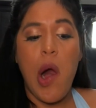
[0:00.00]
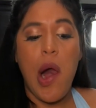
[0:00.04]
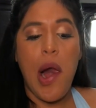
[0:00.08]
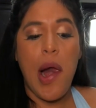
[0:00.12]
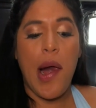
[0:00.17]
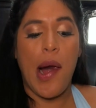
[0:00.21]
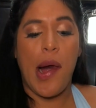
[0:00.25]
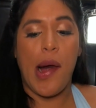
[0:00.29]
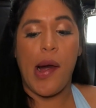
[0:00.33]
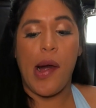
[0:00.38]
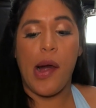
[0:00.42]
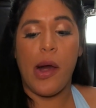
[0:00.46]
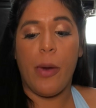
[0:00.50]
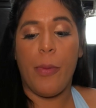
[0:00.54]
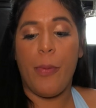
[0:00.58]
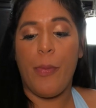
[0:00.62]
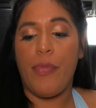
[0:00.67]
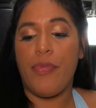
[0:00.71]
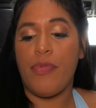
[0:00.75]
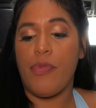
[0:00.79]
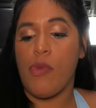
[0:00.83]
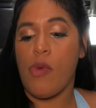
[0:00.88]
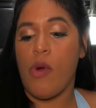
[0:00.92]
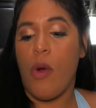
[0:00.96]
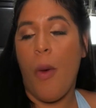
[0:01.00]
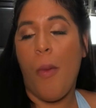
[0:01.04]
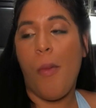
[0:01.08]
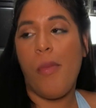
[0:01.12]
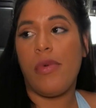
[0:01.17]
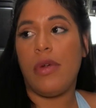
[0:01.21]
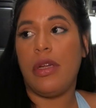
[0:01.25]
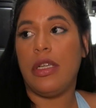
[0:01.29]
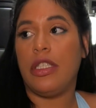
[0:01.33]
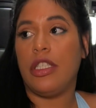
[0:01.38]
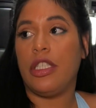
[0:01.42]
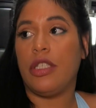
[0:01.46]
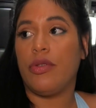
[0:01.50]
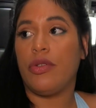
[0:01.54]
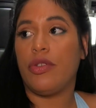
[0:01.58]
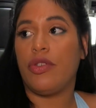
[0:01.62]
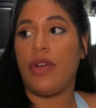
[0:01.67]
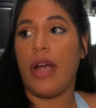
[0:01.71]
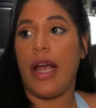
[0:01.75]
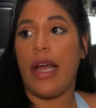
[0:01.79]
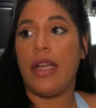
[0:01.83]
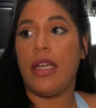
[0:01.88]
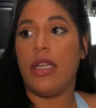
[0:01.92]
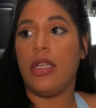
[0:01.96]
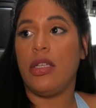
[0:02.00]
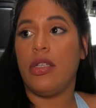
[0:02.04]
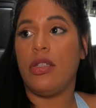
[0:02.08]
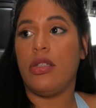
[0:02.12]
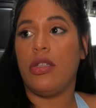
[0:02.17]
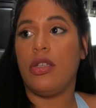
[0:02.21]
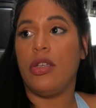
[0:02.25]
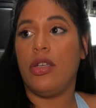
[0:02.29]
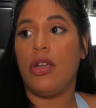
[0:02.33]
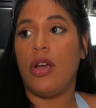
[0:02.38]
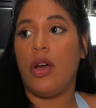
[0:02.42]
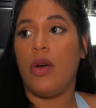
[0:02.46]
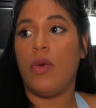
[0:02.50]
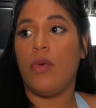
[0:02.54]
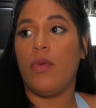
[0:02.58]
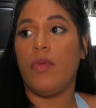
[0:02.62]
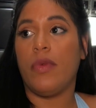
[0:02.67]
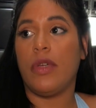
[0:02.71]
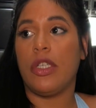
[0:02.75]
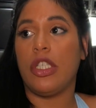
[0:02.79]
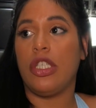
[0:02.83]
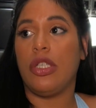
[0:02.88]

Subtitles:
And they were trying to, you know,